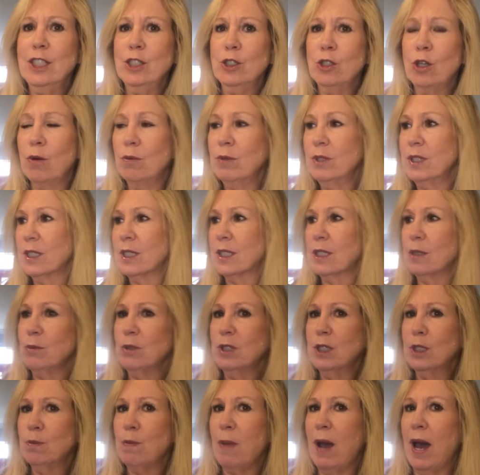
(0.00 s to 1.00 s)
You go into
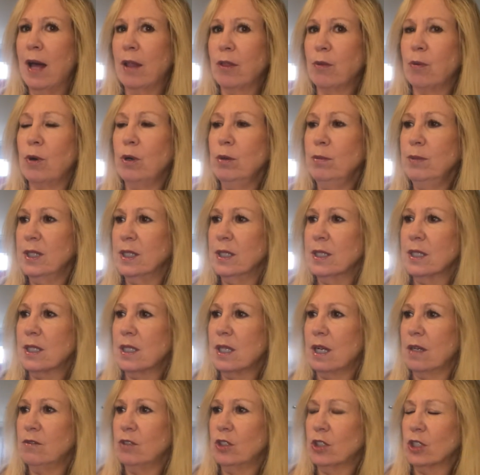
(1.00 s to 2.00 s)
someone's bathroom, and
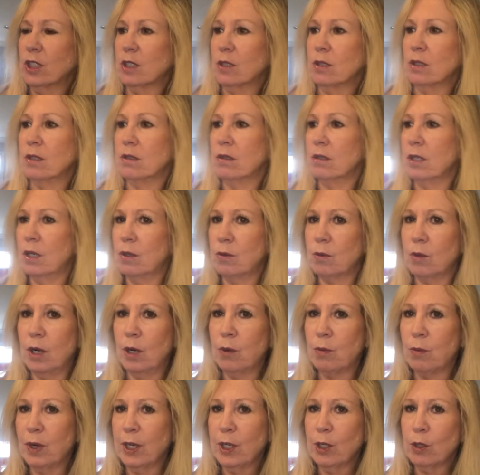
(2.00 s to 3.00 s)
instead of just a
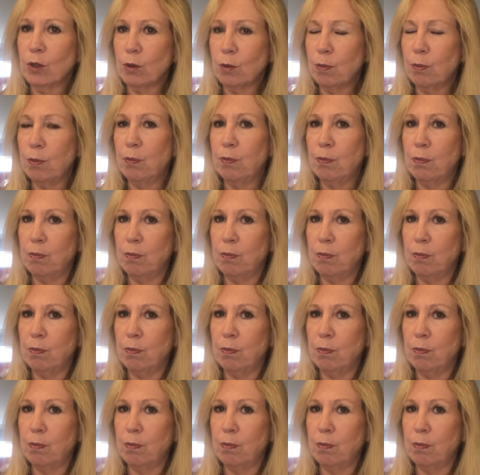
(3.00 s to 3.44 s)
regular,